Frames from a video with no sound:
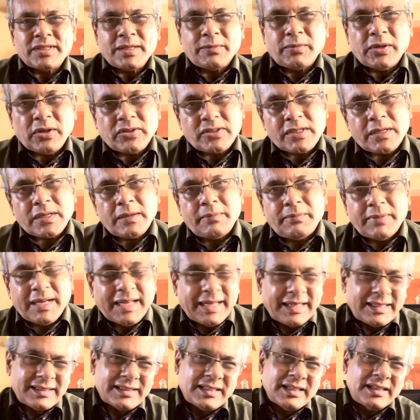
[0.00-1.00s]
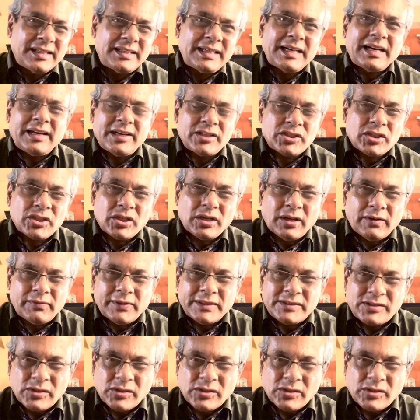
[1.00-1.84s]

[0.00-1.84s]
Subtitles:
about my third English novel,